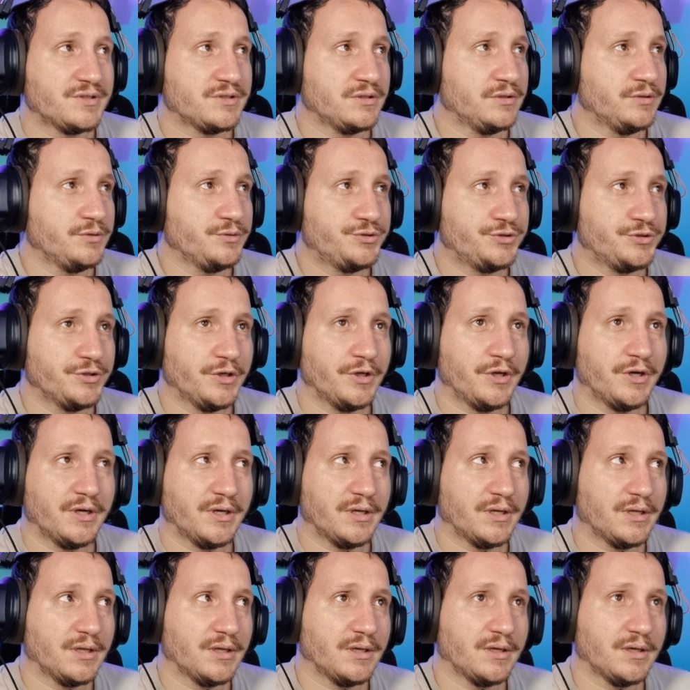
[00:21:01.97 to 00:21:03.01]
resolution
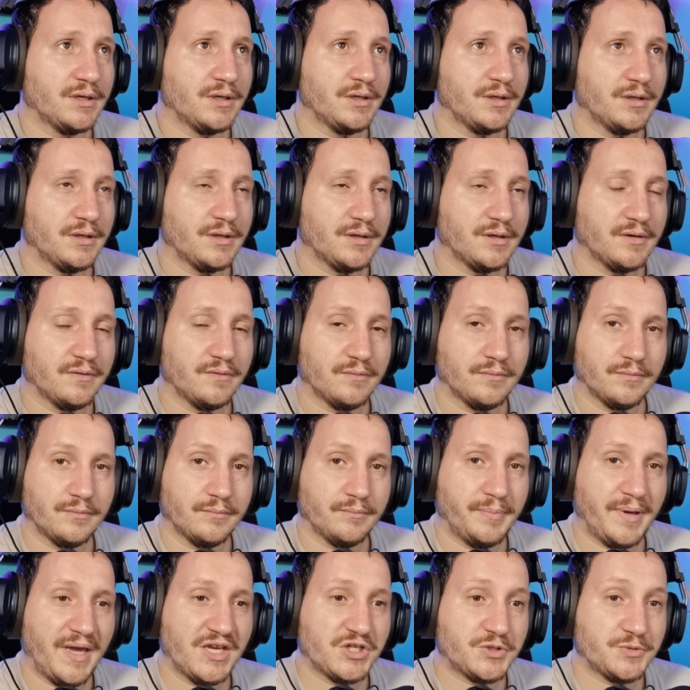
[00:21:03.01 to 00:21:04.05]

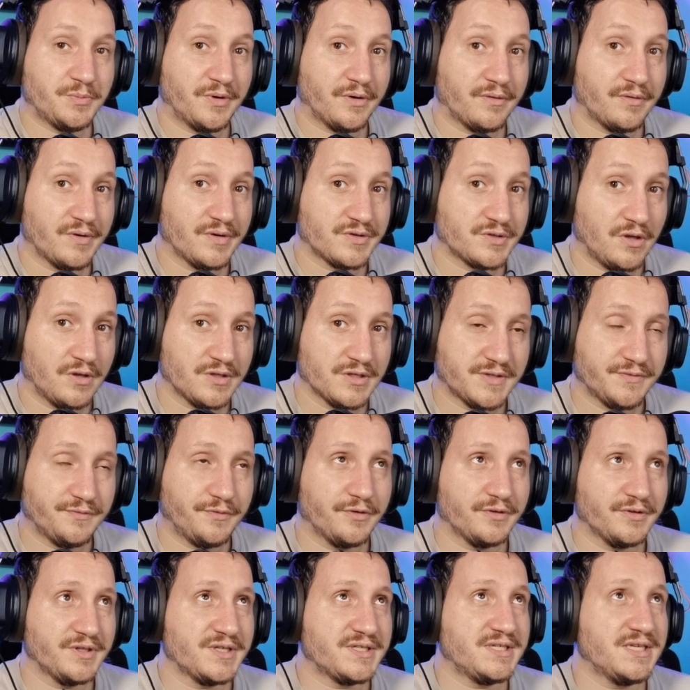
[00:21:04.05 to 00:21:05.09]
benchmark results
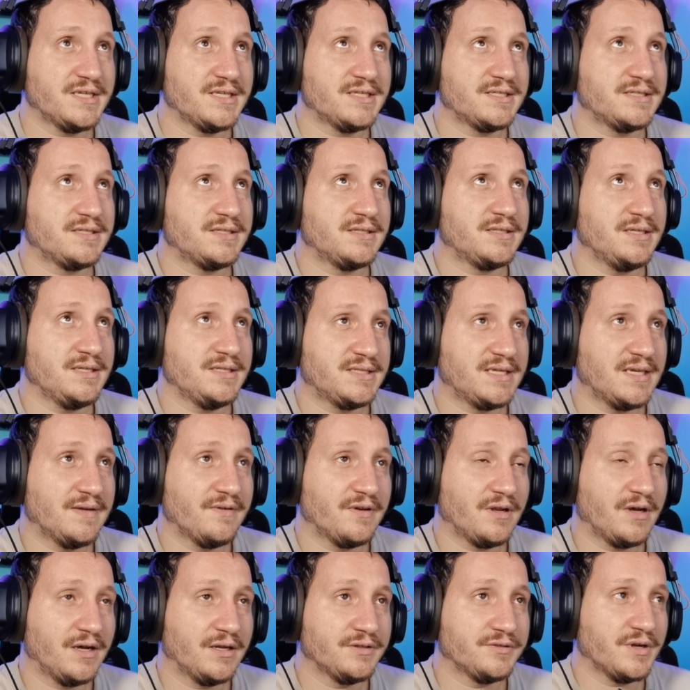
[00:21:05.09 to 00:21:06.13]
for the
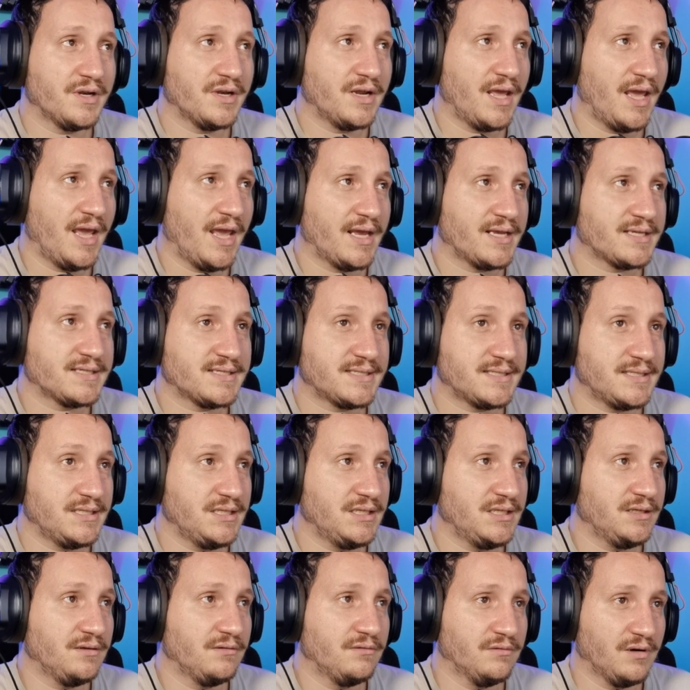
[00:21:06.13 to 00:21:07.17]
6700
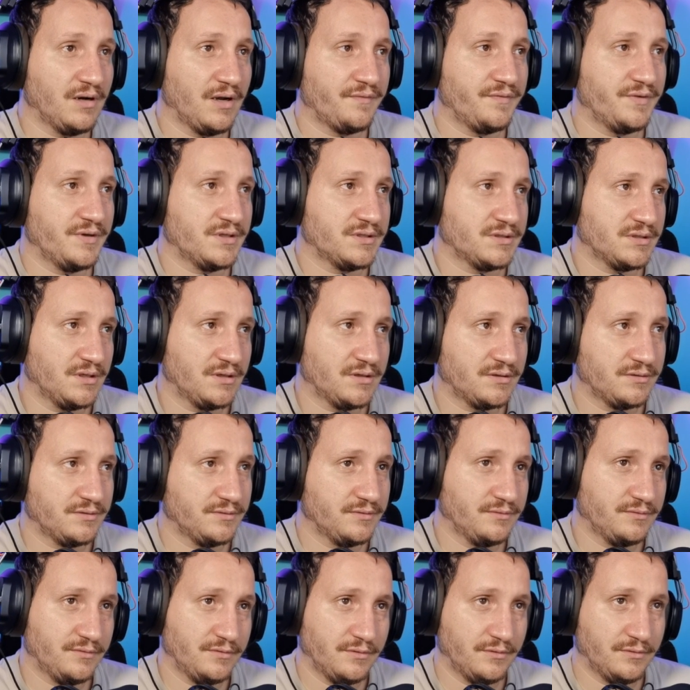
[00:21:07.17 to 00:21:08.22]
XT graphics card.
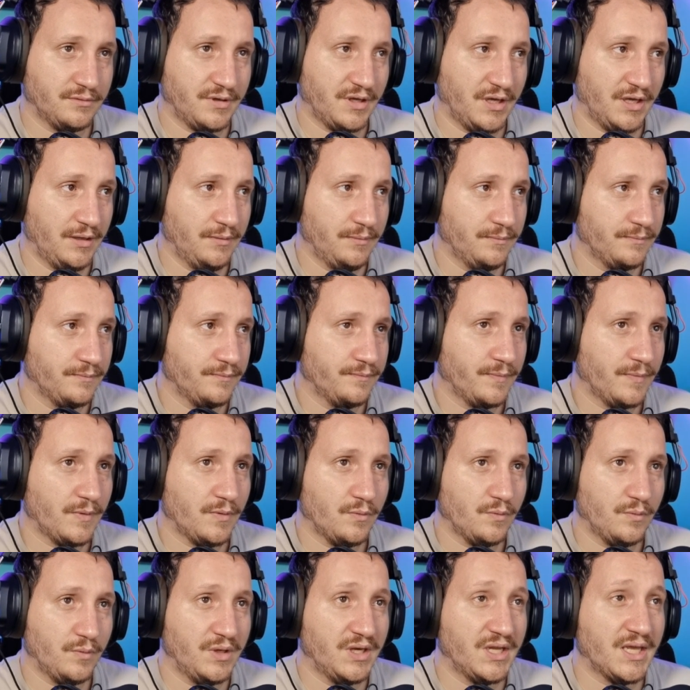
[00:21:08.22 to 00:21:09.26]
Okay,
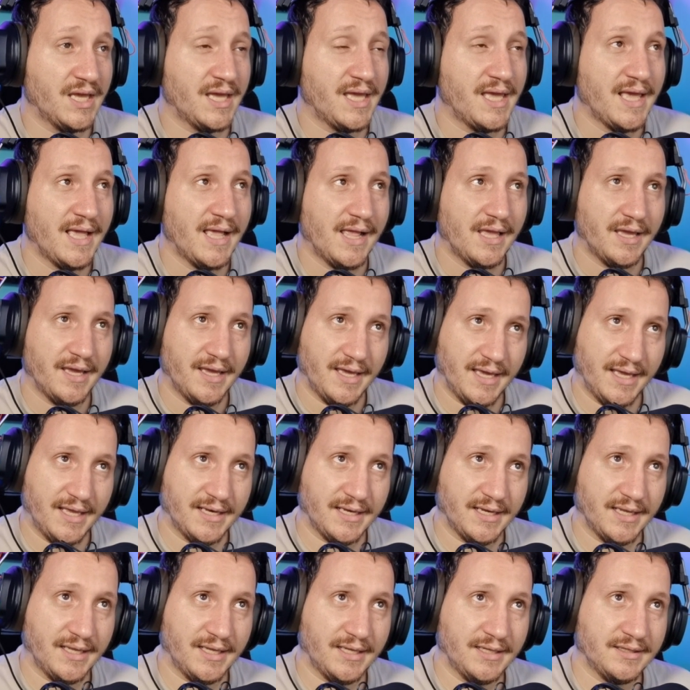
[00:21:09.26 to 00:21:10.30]
with a
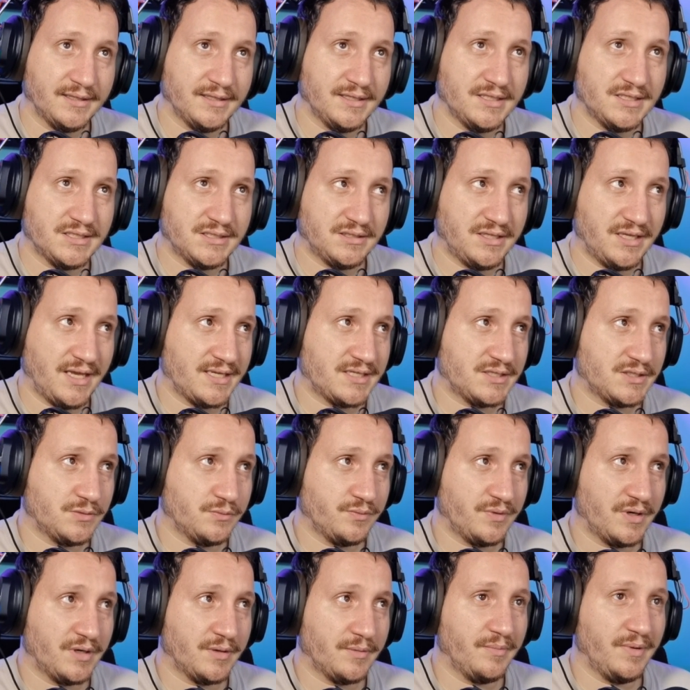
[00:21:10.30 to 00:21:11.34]
and these tests
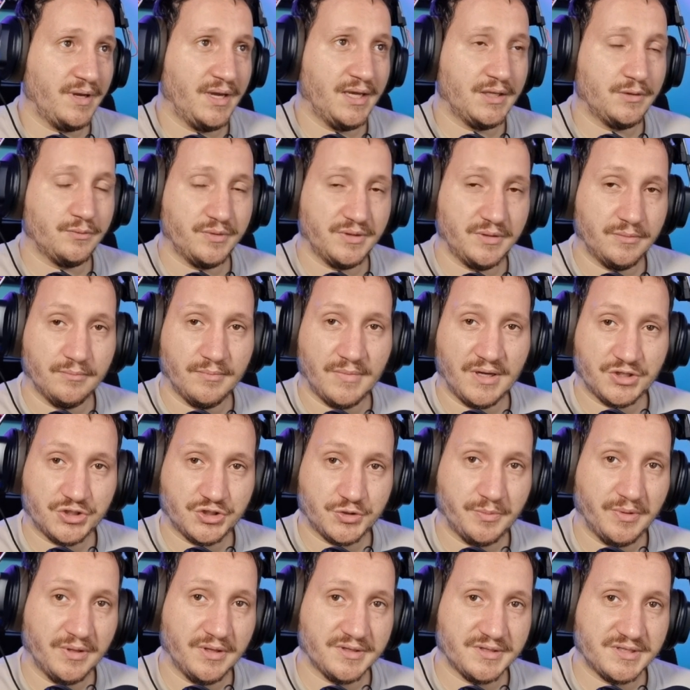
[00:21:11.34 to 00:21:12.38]
were made with
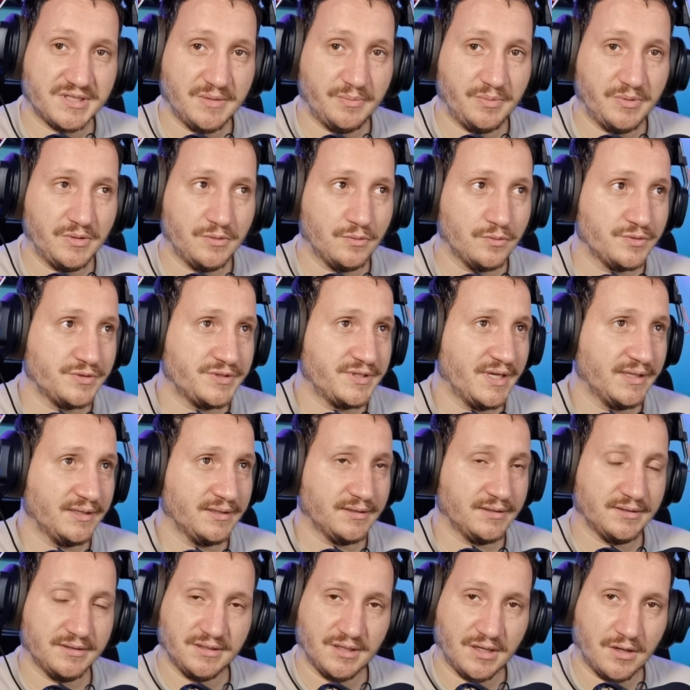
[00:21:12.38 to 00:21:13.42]
much better CPUs
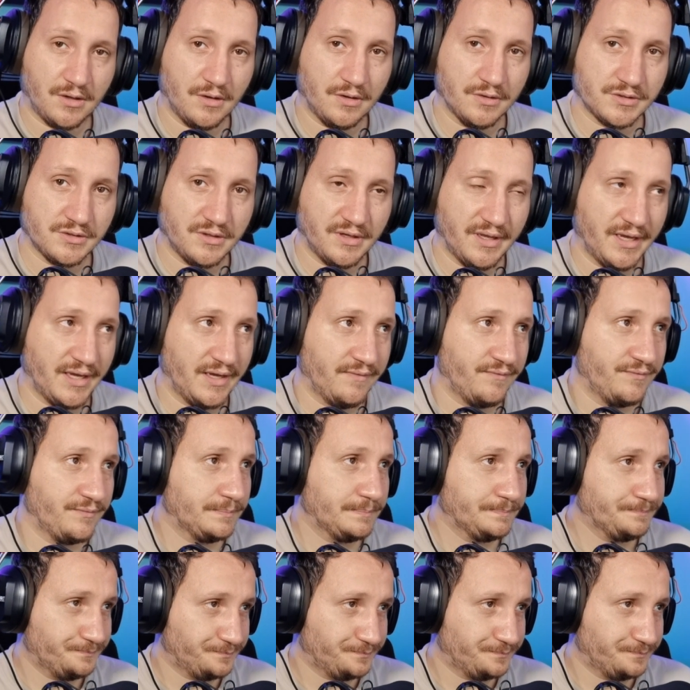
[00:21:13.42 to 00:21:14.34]
than the console have.